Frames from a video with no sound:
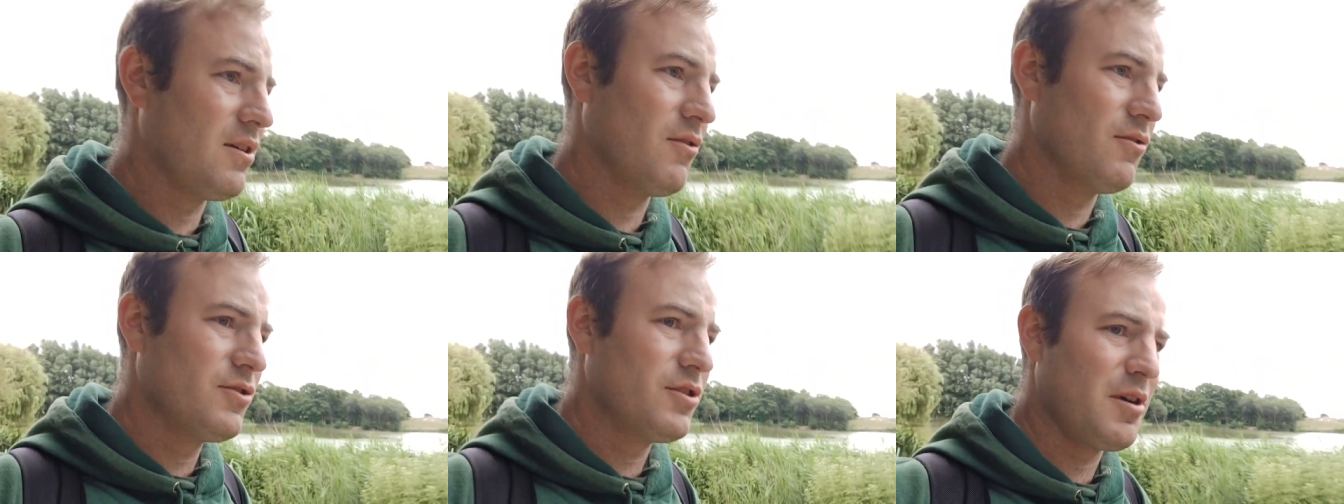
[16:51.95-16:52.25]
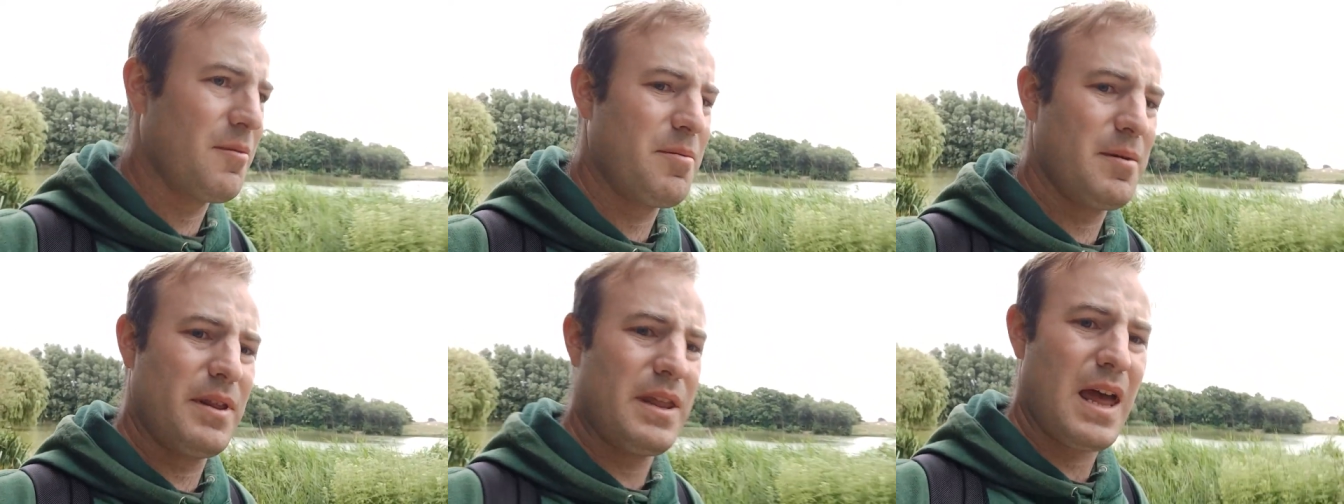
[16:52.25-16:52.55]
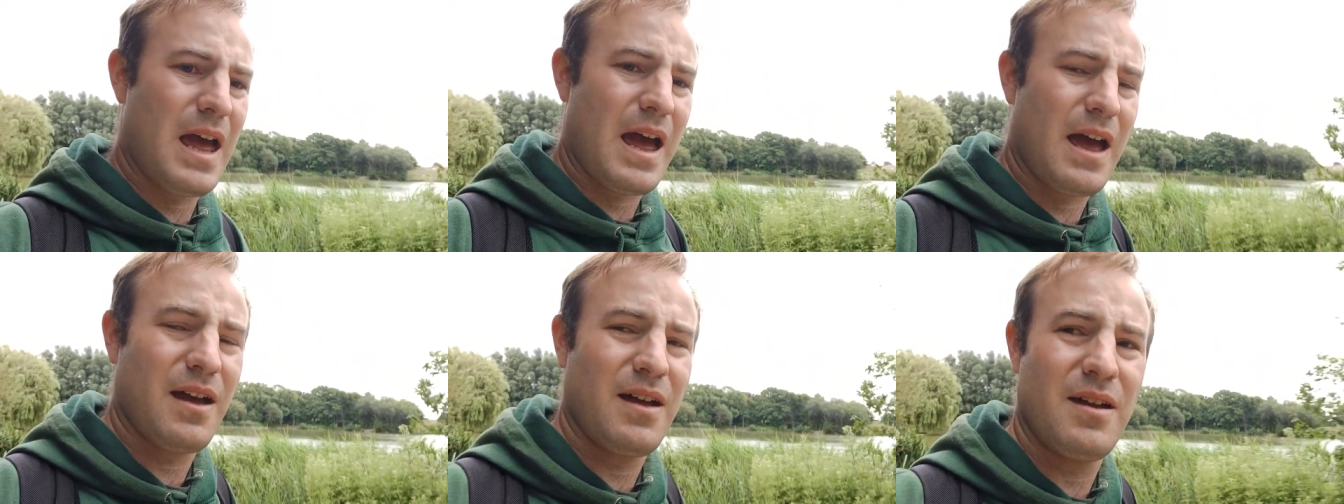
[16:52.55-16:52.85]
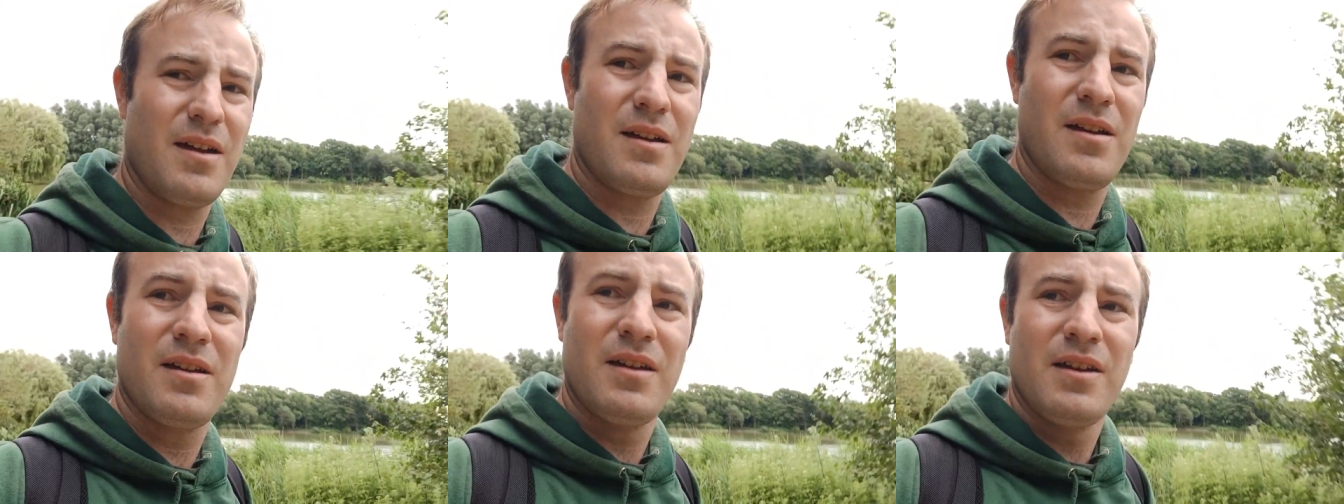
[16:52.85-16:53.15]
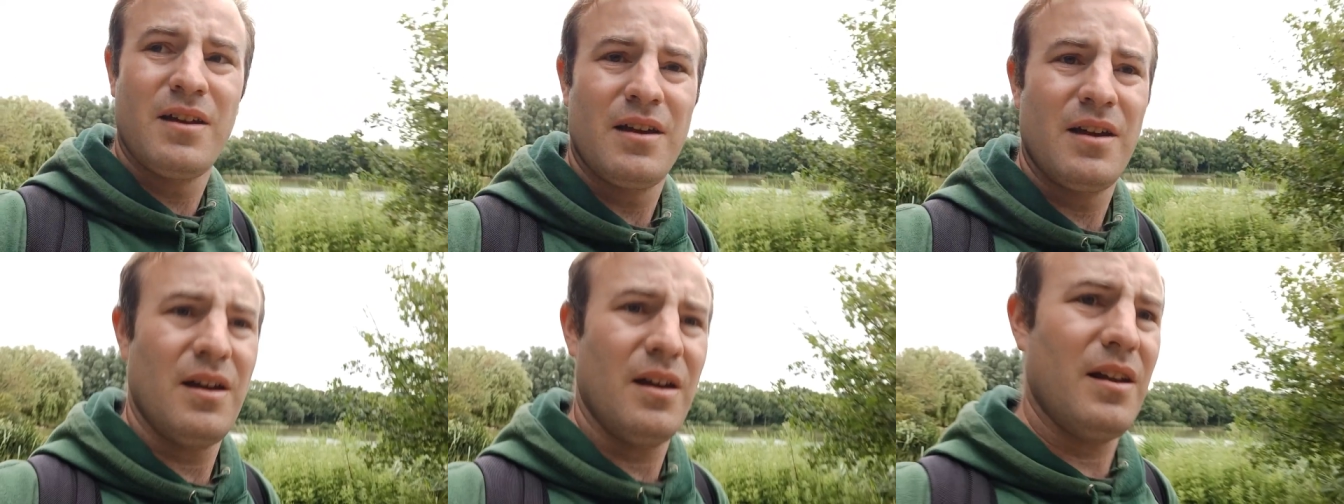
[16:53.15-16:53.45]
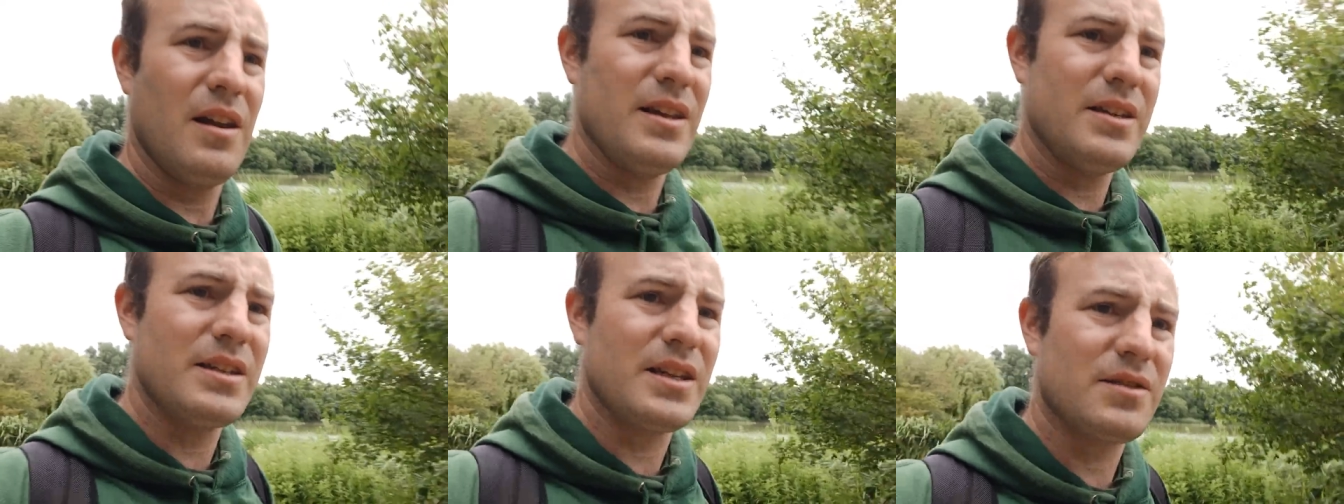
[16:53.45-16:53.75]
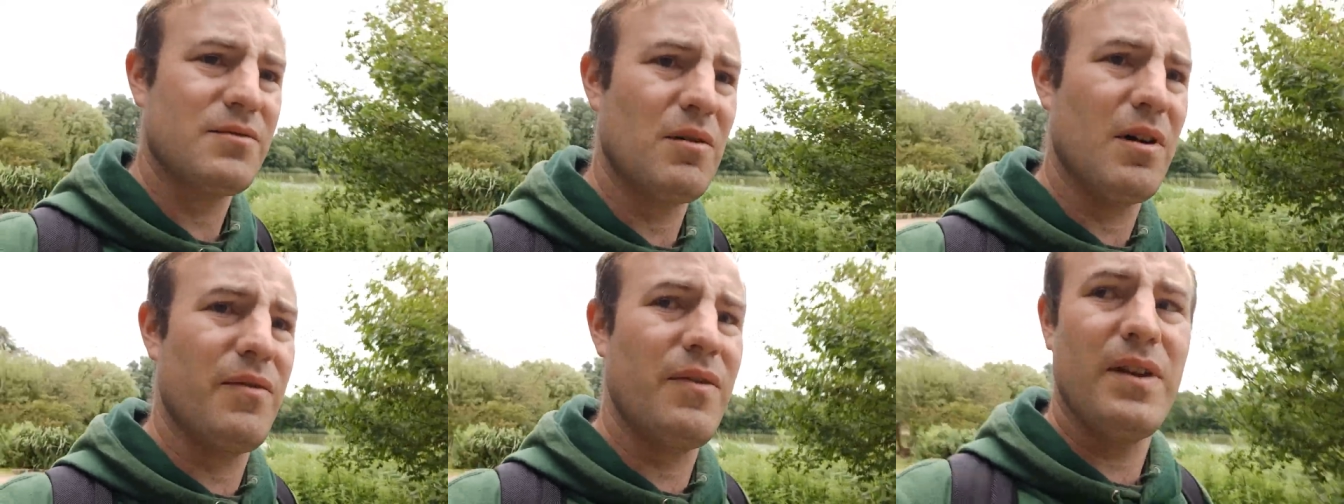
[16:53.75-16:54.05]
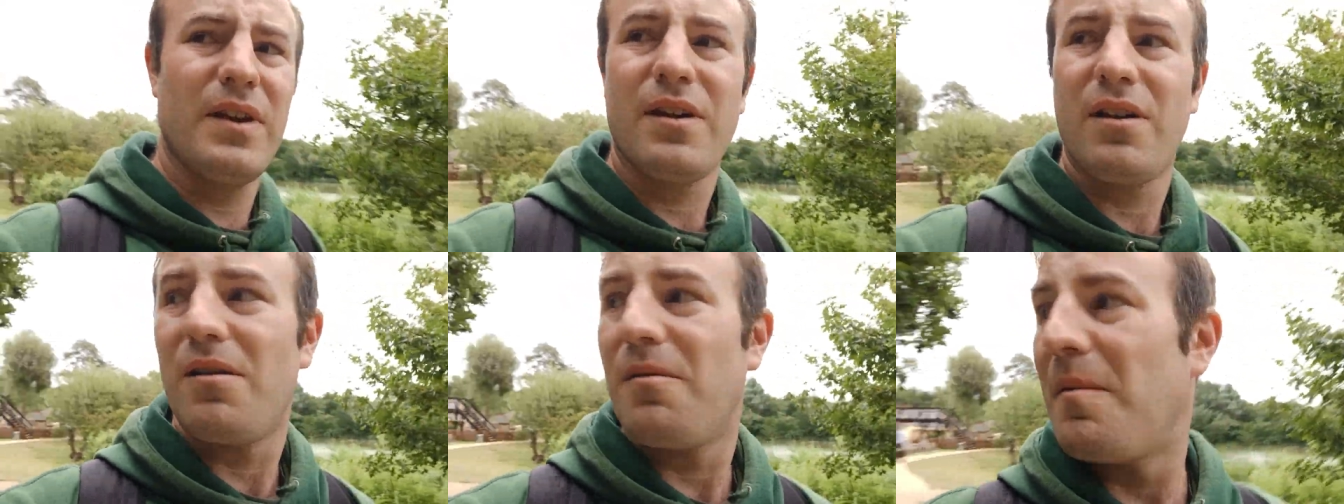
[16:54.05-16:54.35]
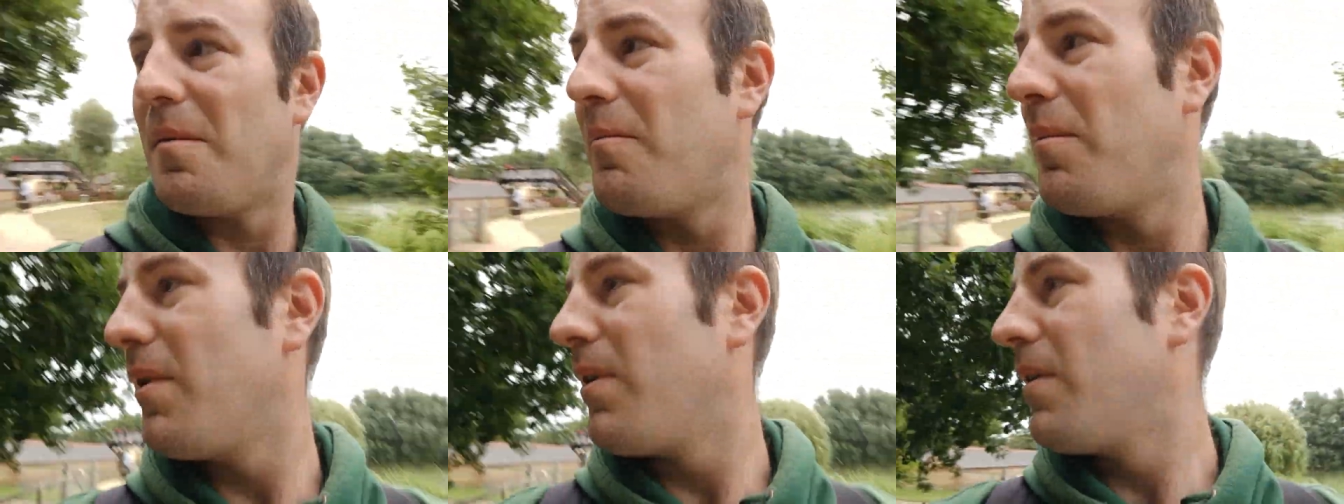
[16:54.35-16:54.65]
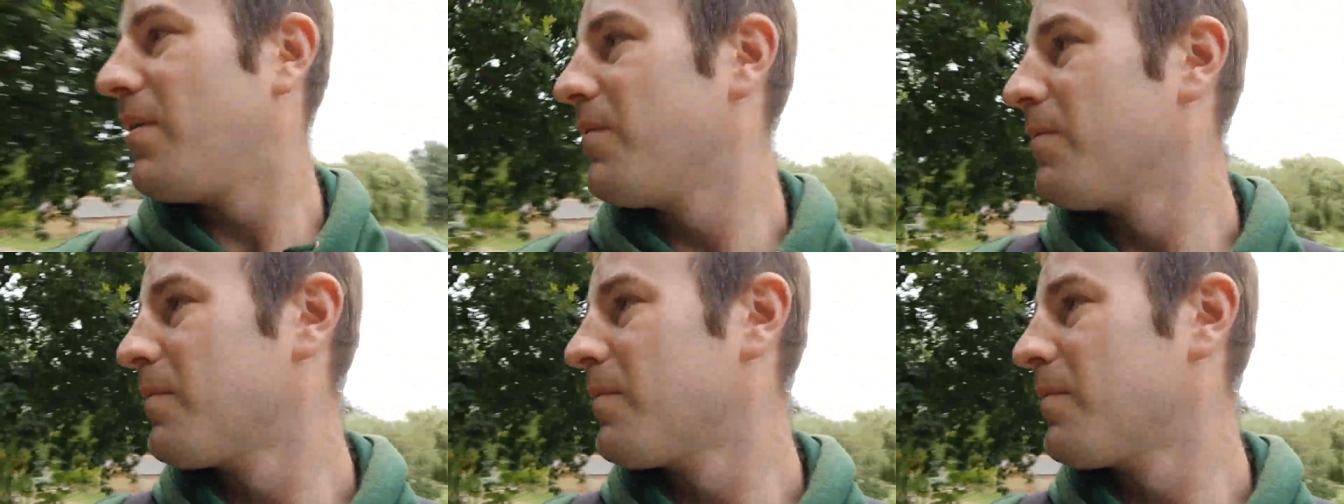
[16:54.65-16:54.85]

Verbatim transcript: on top of that. At least that's what I think I remember.